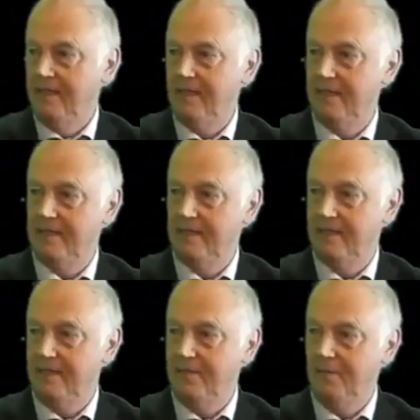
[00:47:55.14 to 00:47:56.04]
uh, and
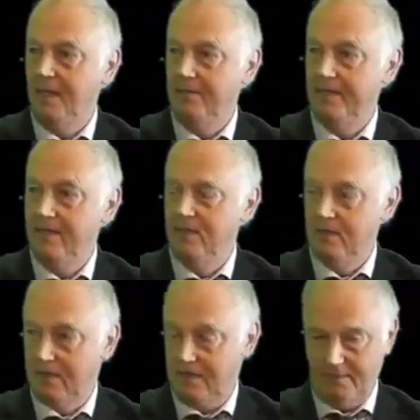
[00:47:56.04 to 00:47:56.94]
it might be
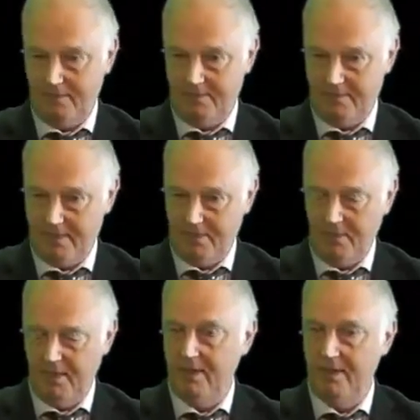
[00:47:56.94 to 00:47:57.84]
used to,
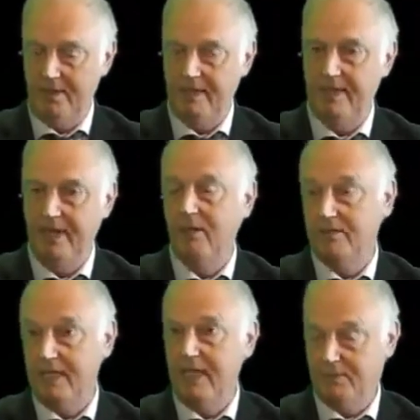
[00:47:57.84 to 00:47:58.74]
well, it,
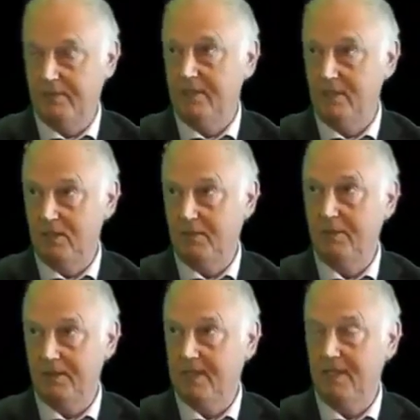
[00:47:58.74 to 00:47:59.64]
obviously has been used. People
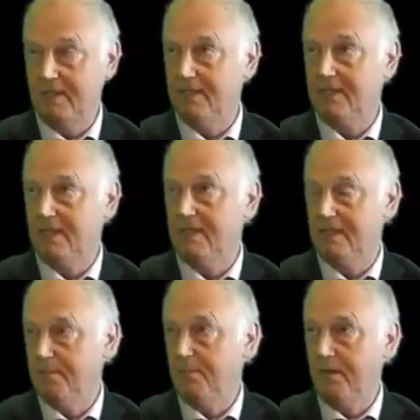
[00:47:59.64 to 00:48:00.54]
say this, uh,
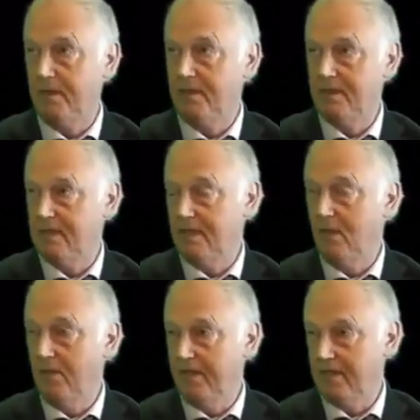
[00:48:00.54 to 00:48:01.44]
the, the
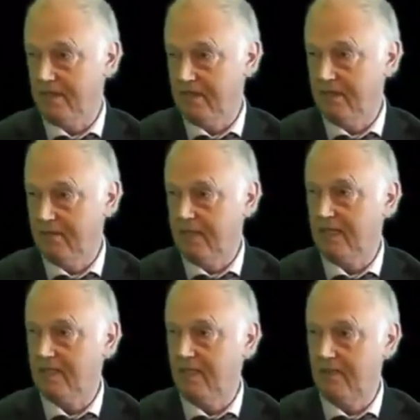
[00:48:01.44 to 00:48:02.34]
whole thing is some
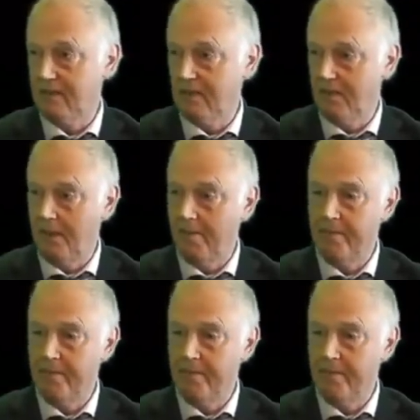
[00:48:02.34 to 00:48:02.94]
satire and so on